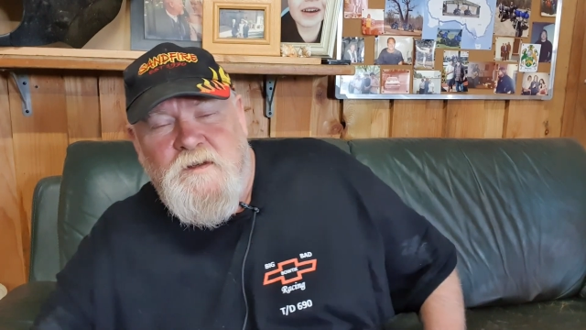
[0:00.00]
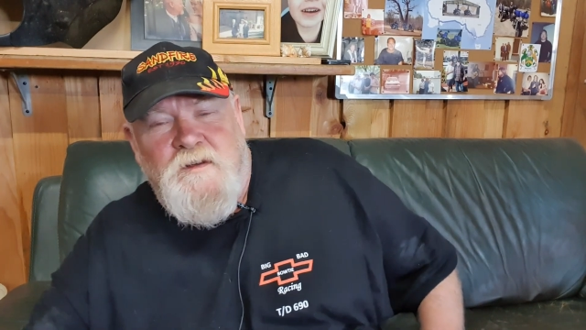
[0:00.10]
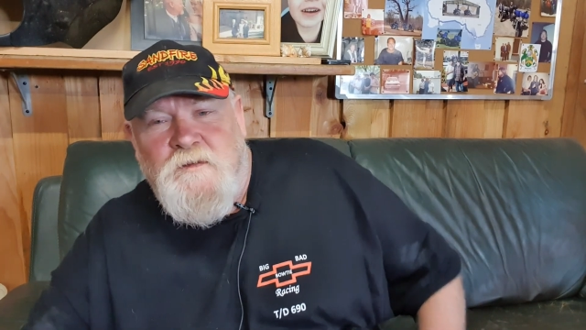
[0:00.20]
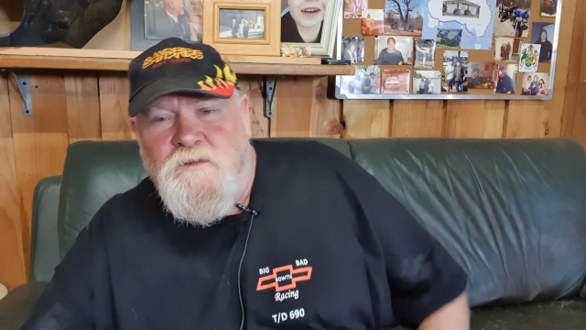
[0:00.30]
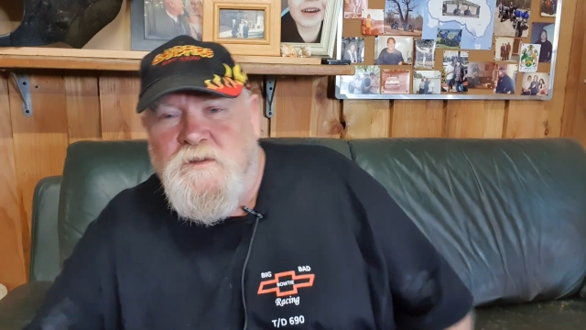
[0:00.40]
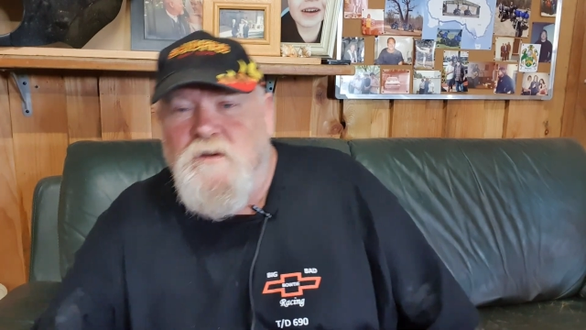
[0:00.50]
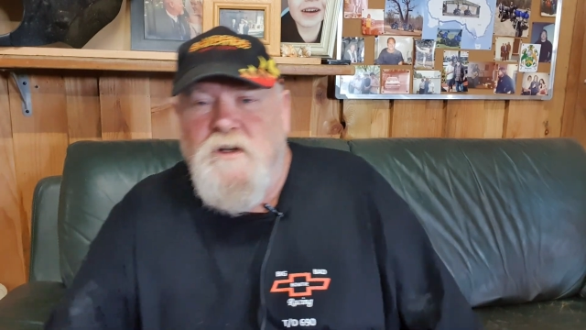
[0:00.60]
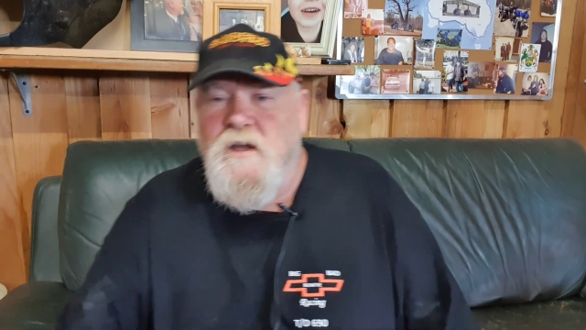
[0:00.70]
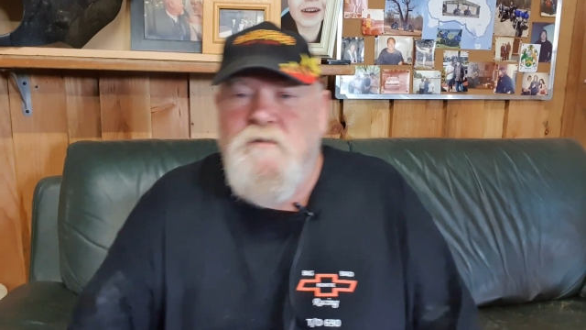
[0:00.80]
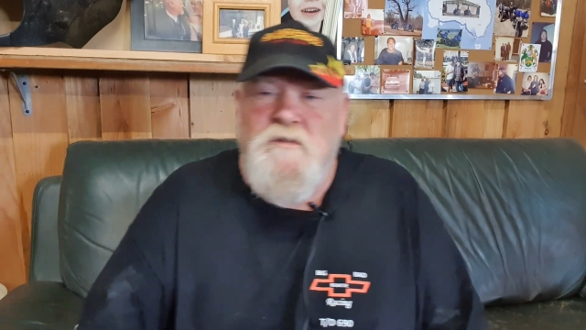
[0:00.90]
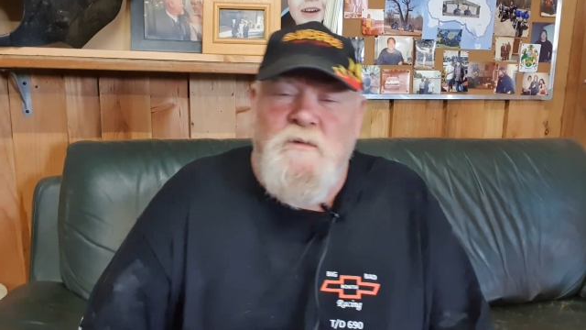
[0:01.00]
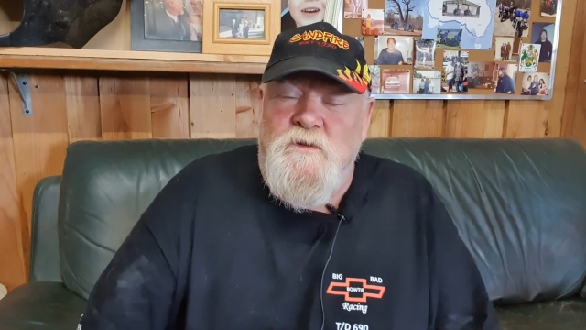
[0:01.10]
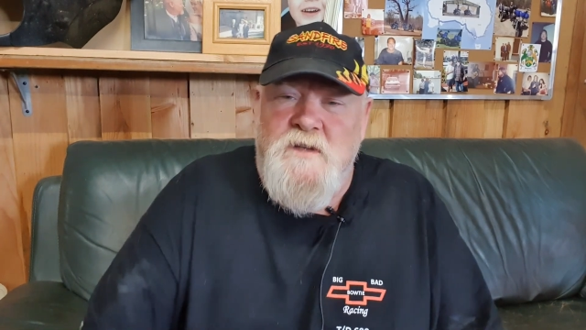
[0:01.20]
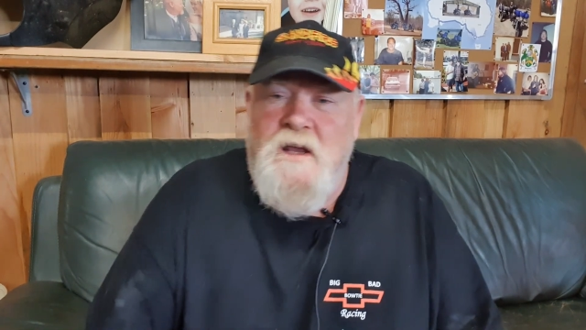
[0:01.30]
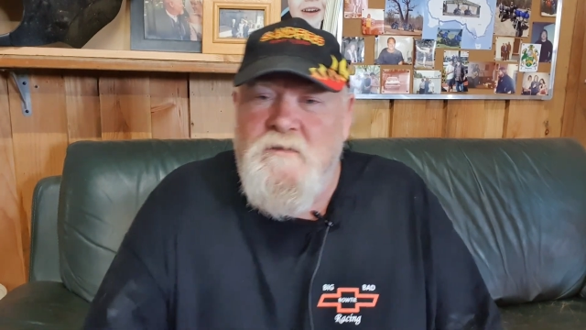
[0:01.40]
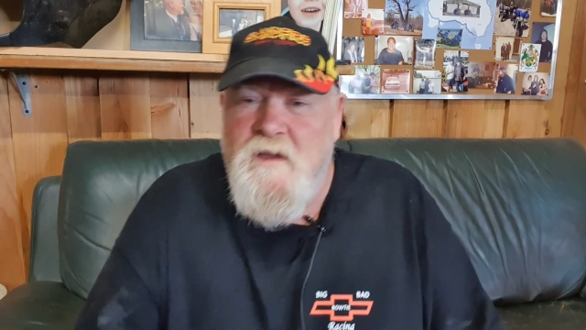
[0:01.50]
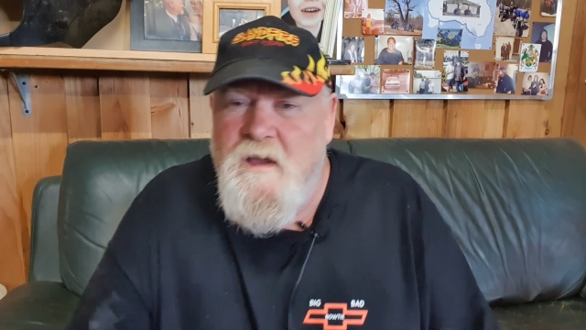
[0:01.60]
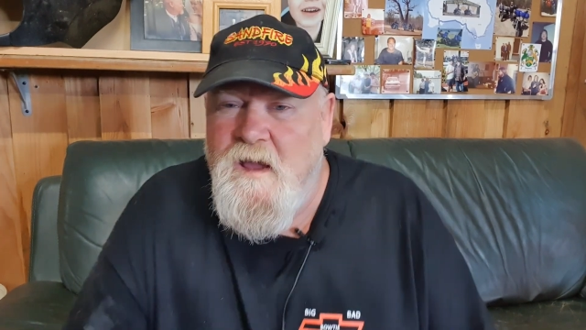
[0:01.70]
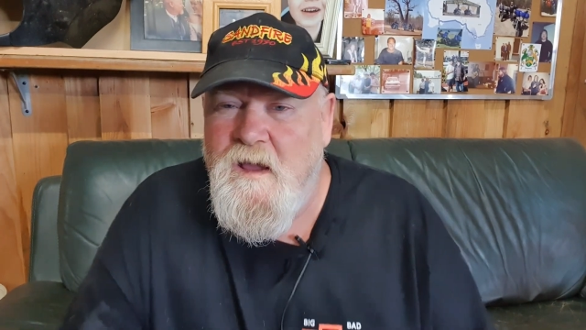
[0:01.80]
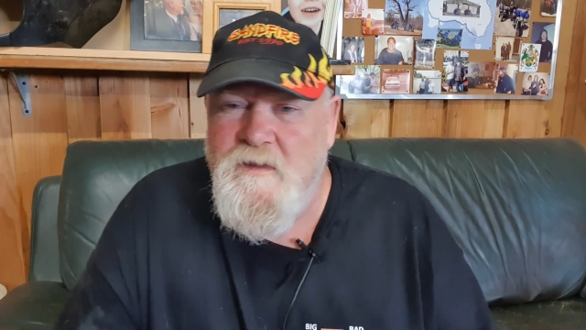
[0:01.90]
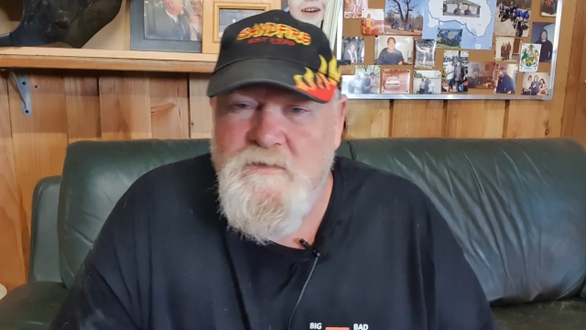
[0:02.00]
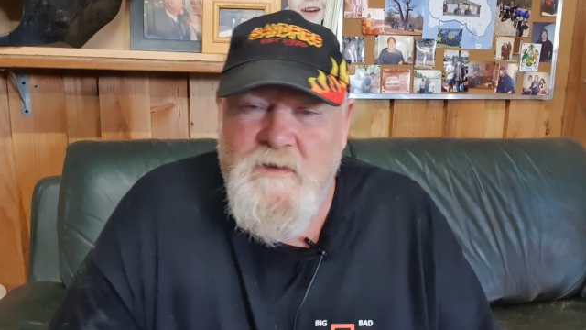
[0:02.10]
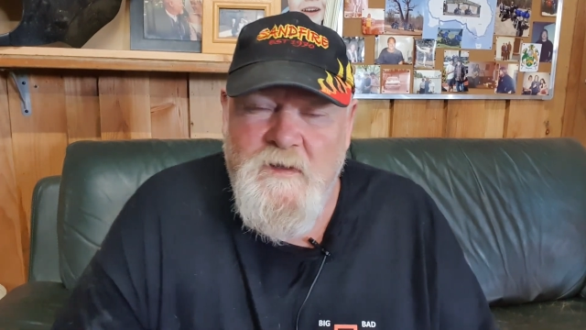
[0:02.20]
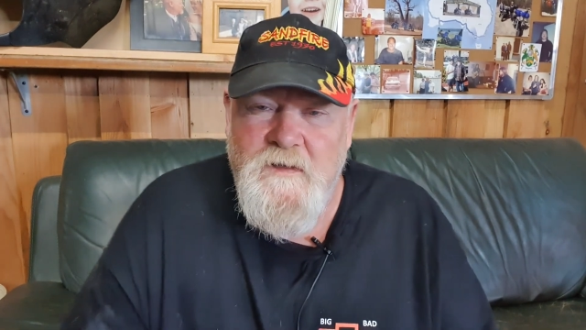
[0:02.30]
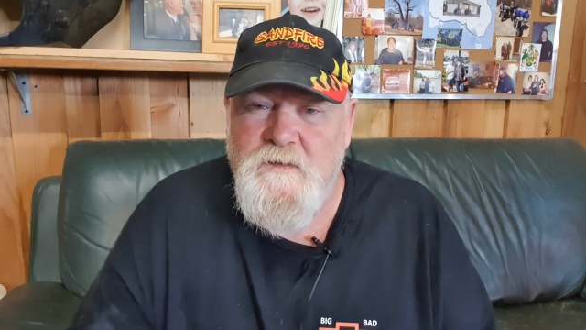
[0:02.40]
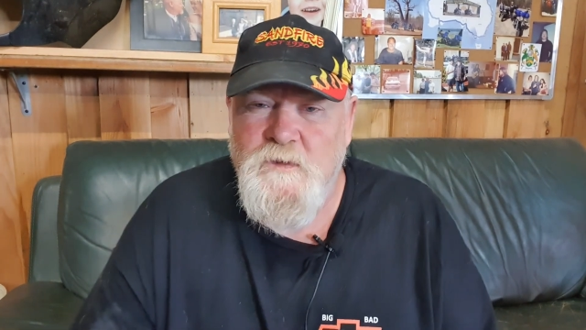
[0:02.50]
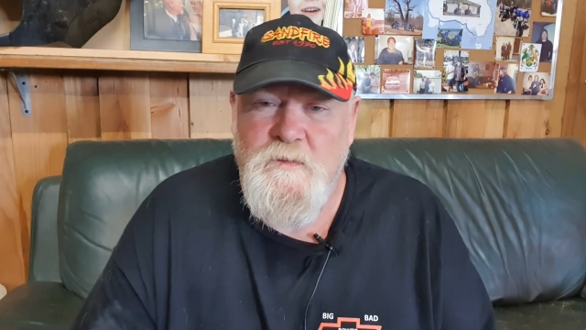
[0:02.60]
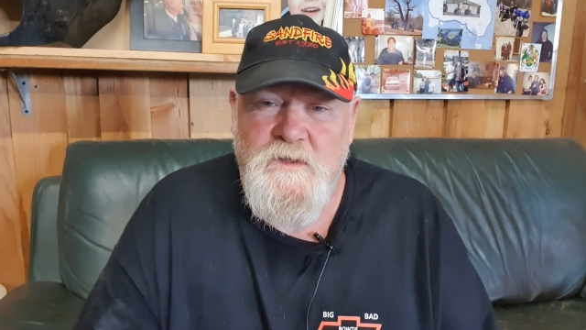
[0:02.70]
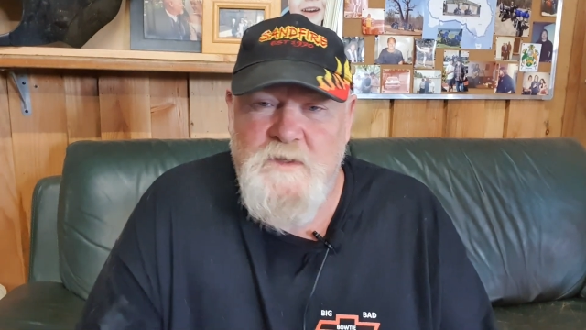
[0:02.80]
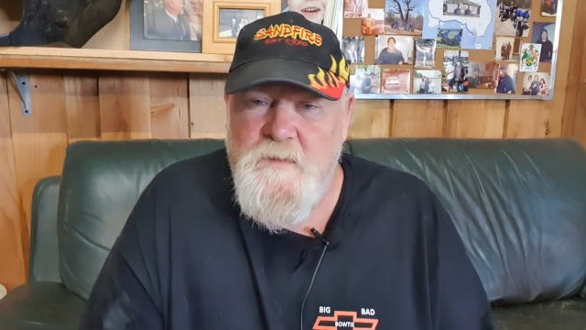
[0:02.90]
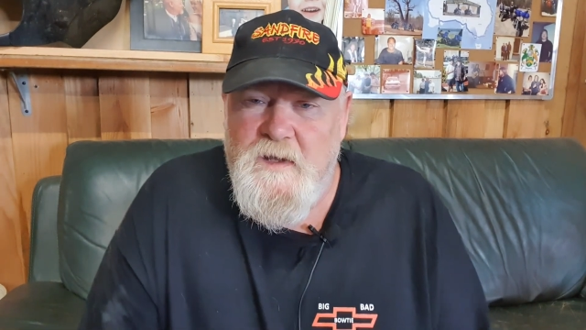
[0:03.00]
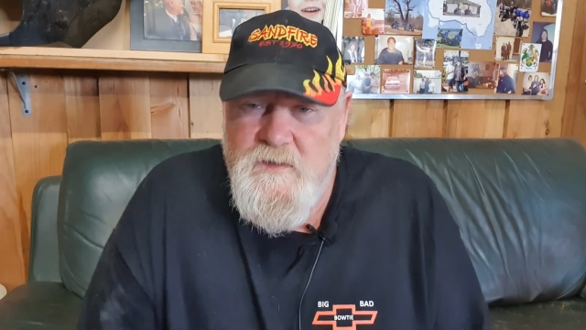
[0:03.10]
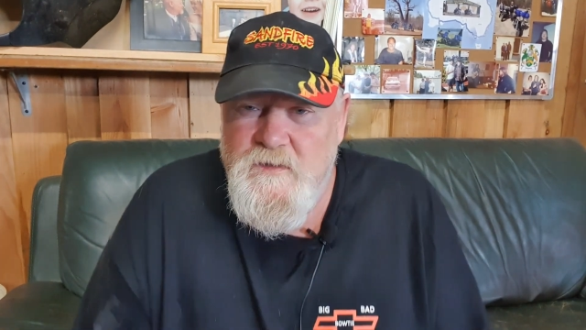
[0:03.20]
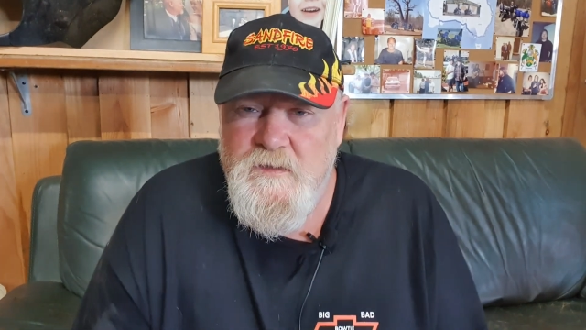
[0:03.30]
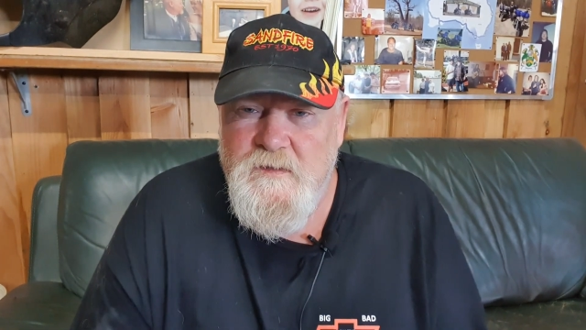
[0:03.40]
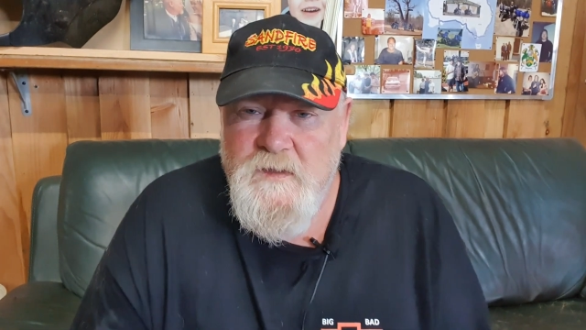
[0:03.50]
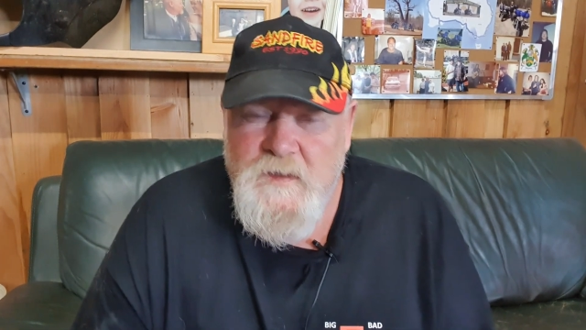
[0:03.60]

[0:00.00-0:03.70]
It was like everything was out of our hands, really, like we were just passengers.